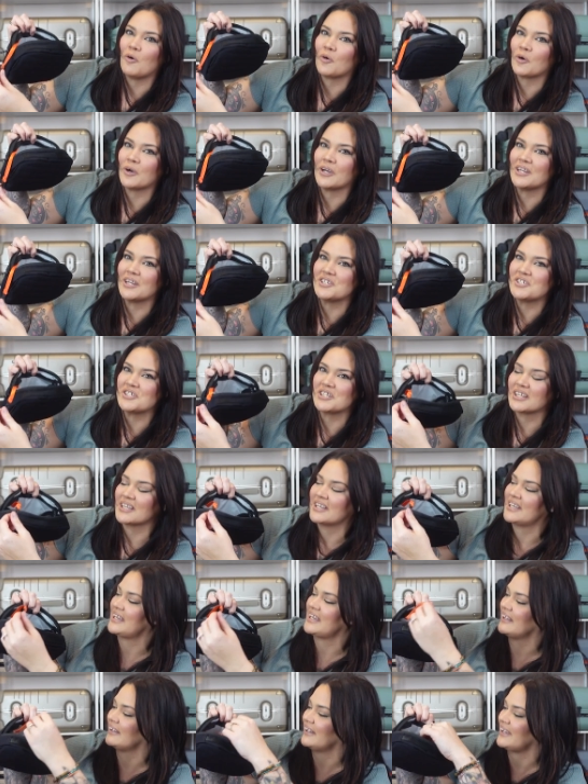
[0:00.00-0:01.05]
orange
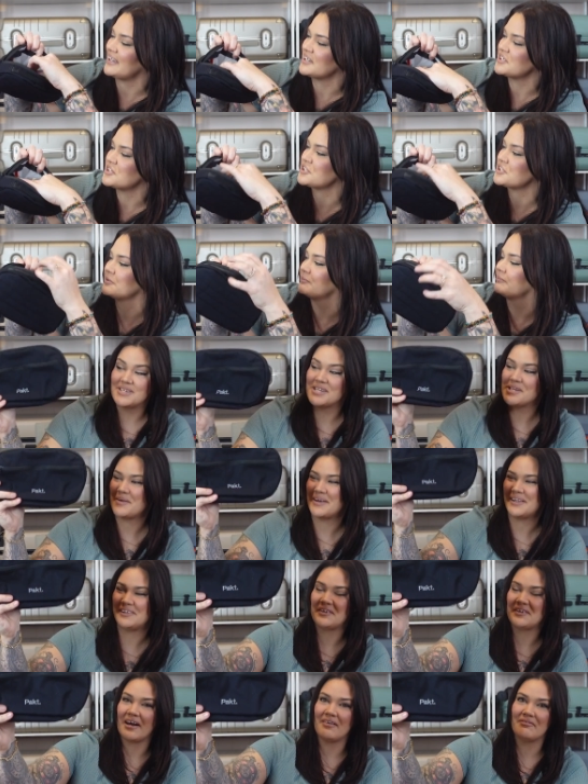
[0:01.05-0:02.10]
key leash. So I
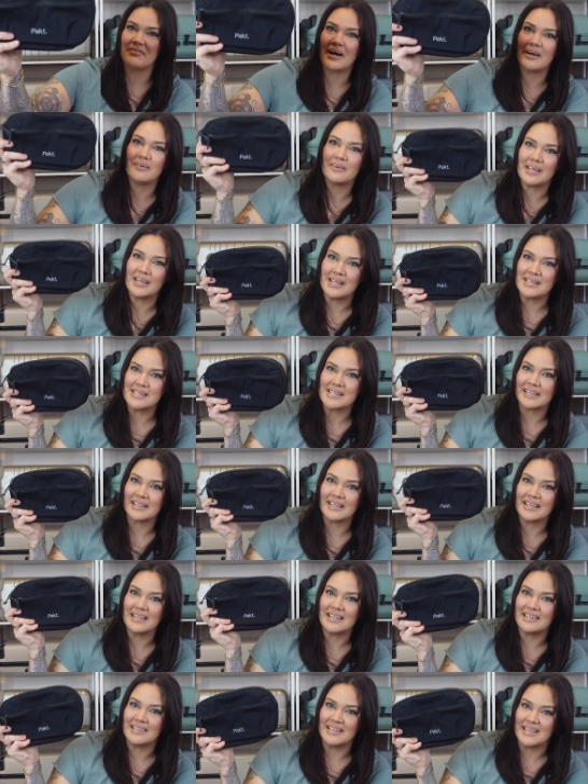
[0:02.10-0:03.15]
love how
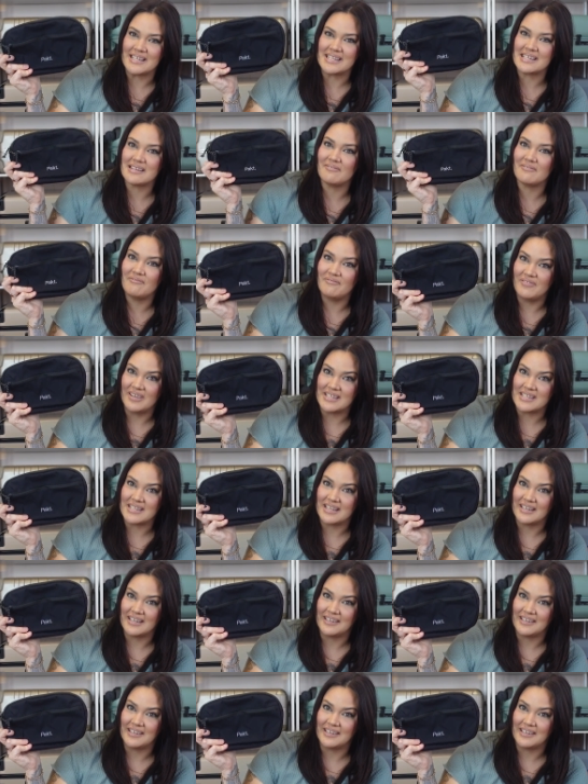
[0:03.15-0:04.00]
easily this fits in